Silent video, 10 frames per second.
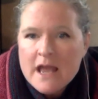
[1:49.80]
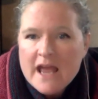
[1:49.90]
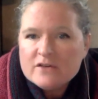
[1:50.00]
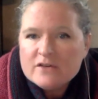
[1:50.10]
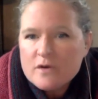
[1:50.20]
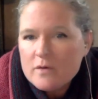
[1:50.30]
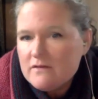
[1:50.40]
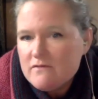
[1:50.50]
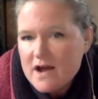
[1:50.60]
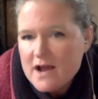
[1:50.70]
and
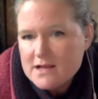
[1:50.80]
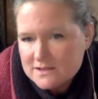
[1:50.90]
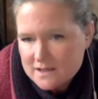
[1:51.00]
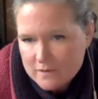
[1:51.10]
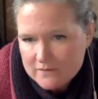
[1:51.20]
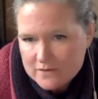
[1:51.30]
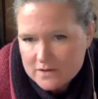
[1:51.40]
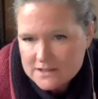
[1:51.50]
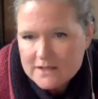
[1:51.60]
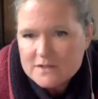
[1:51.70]
growing vines, however,
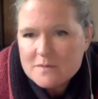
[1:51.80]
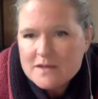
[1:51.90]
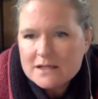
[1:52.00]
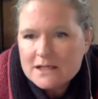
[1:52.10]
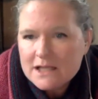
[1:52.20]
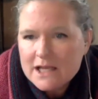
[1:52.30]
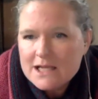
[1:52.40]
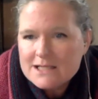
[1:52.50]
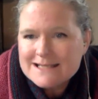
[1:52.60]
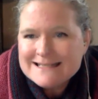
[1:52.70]
tells me that clay
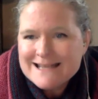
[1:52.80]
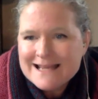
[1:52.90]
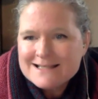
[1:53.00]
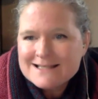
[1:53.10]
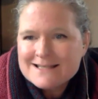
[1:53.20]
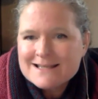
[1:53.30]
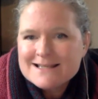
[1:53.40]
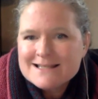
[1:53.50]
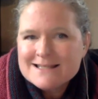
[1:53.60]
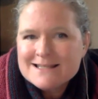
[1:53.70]
is a dense,
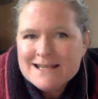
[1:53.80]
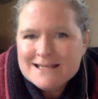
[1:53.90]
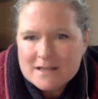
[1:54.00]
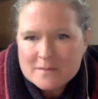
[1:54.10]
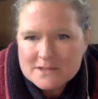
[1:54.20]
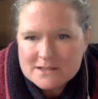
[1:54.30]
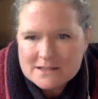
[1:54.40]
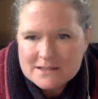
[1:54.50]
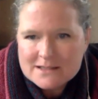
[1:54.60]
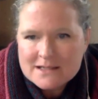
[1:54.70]
sticky
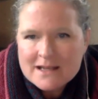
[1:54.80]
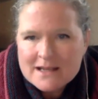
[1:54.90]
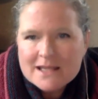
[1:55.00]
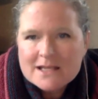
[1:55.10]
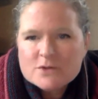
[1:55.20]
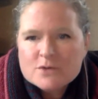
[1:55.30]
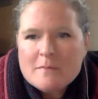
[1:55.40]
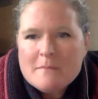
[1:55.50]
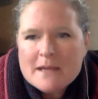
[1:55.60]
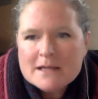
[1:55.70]
substance that is
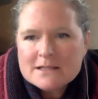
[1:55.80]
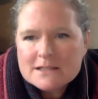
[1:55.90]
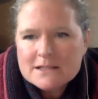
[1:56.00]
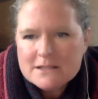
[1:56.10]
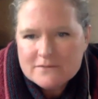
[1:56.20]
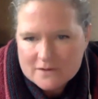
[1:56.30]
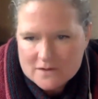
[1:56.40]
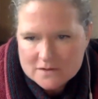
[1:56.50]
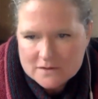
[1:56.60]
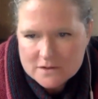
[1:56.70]
tremendously
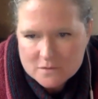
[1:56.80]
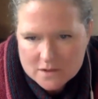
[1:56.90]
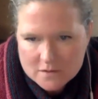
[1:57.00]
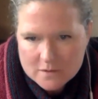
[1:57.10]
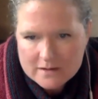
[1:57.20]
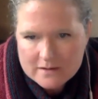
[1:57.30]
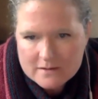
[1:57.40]
difficult to work with.